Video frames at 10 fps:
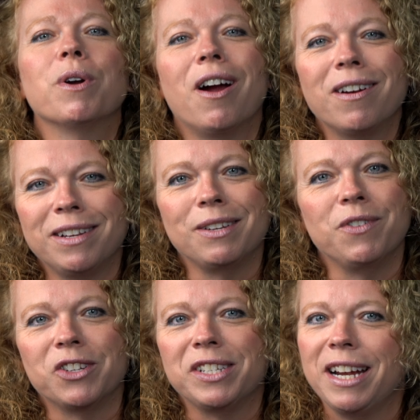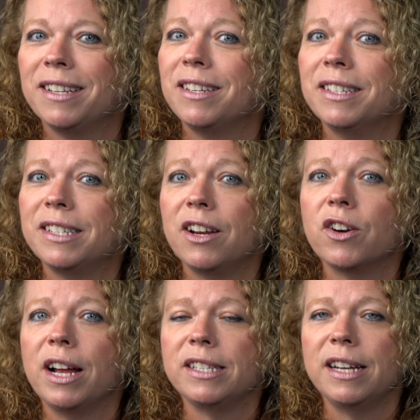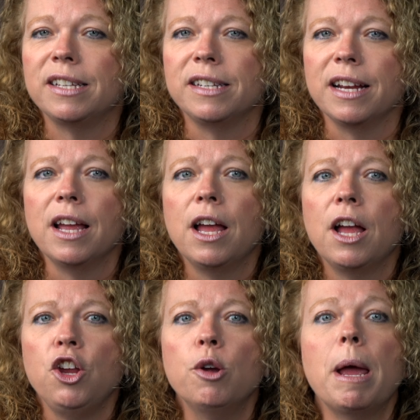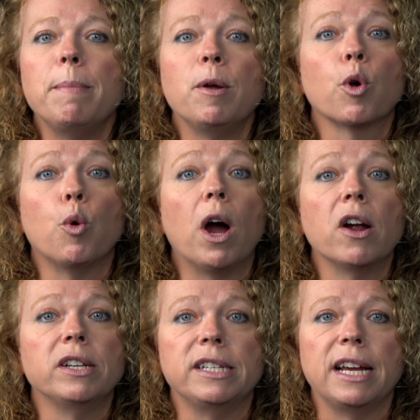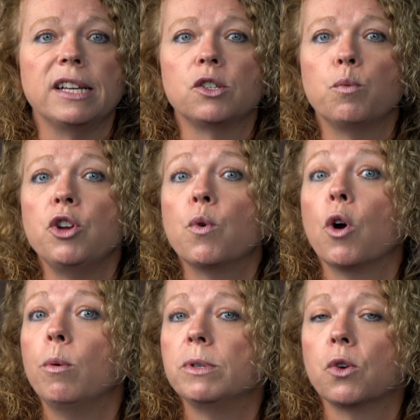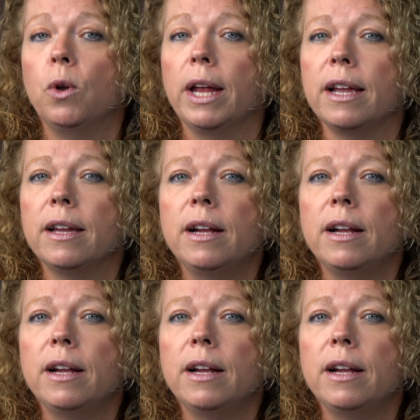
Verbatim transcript: regardless of your stance on standardized testing, you may be required to test when you are homeschooling.